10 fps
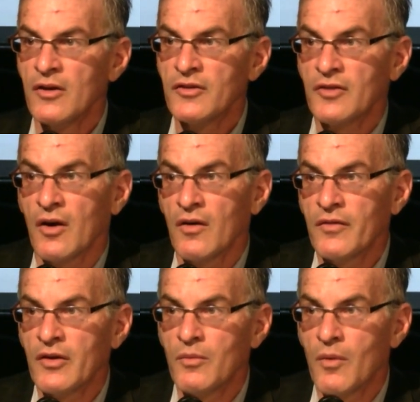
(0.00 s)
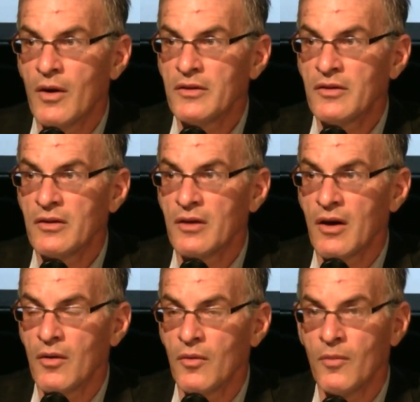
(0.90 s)
So you want to
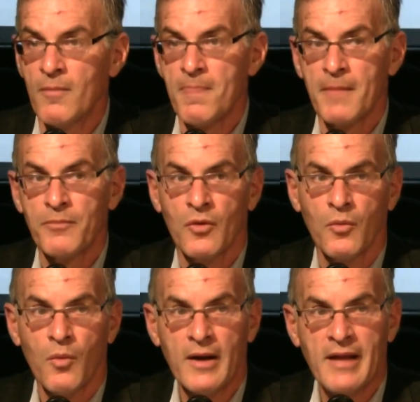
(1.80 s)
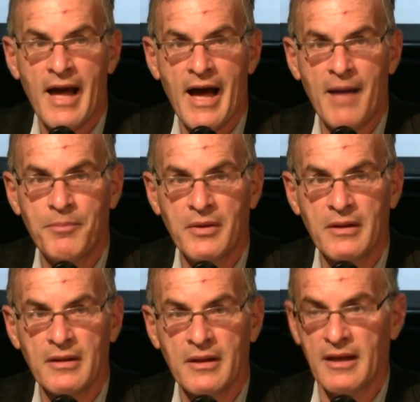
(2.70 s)
know what
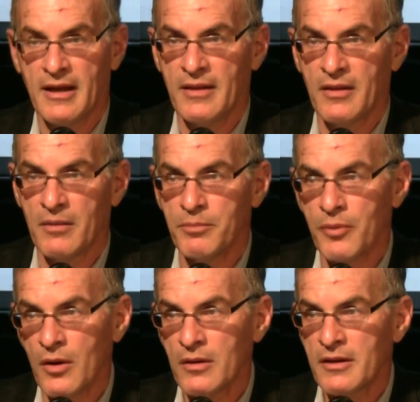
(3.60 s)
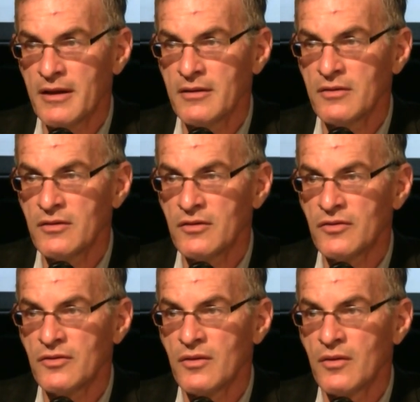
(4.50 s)
happened in the
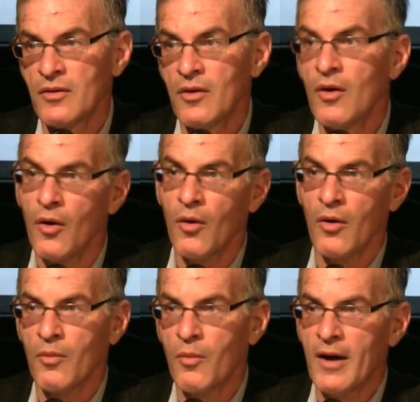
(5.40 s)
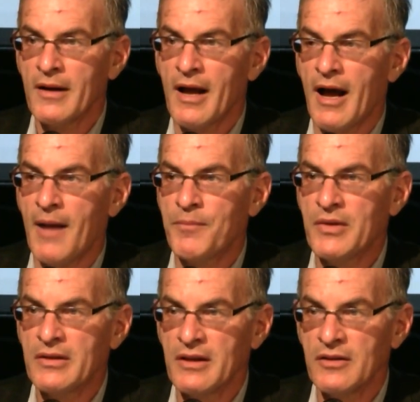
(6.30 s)
Balkans, or what
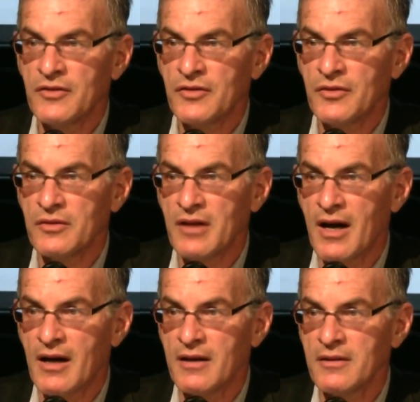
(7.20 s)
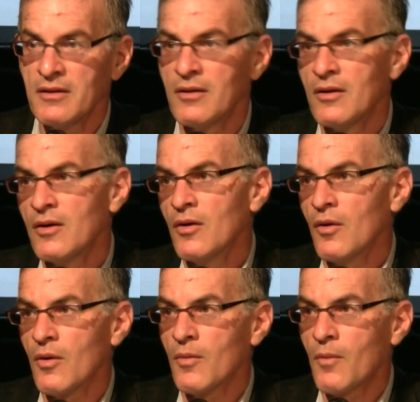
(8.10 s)
happened in Sudan,
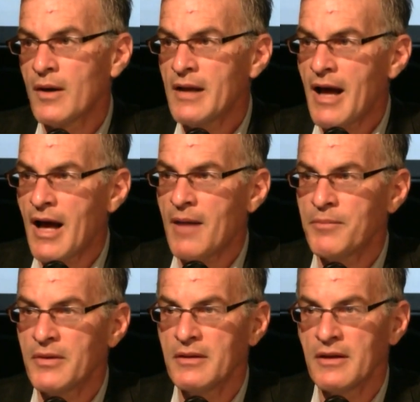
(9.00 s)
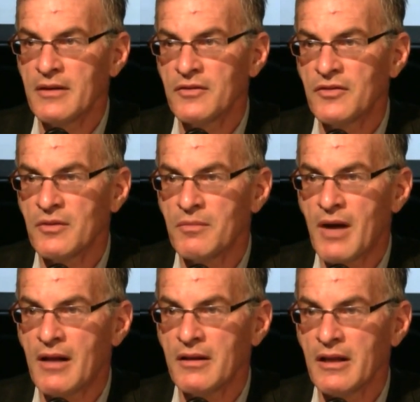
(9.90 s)
or what happened in
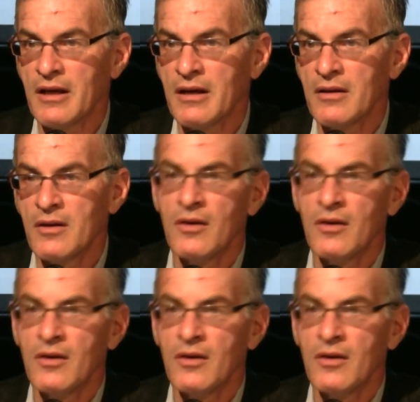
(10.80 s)
Somalia,